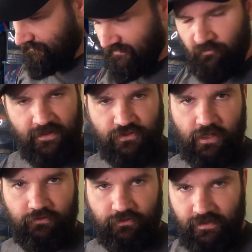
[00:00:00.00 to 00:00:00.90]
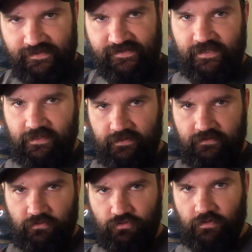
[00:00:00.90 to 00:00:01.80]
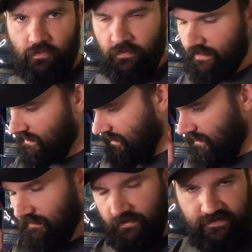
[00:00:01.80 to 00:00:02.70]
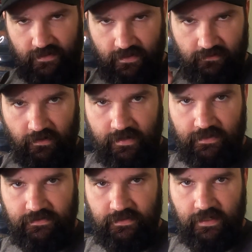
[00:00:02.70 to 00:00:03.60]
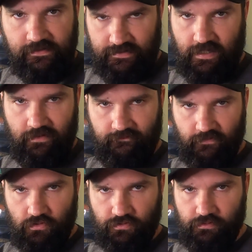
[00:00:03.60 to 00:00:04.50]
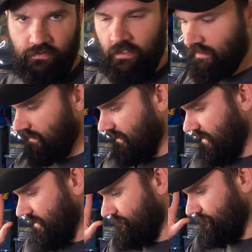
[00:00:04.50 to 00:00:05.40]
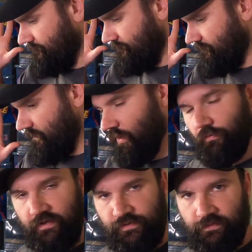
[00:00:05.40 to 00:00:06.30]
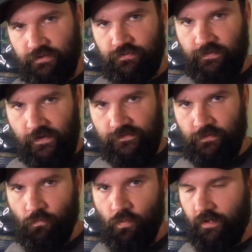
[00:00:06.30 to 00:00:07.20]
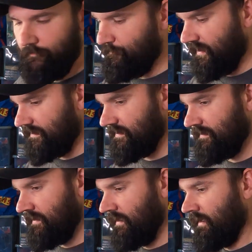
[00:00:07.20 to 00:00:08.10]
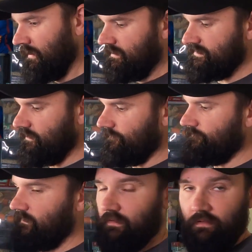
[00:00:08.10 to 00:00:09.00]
something of my childhood. I seen it straight away. Like I said, I had the 1989 version, not this one, the 2001, but still,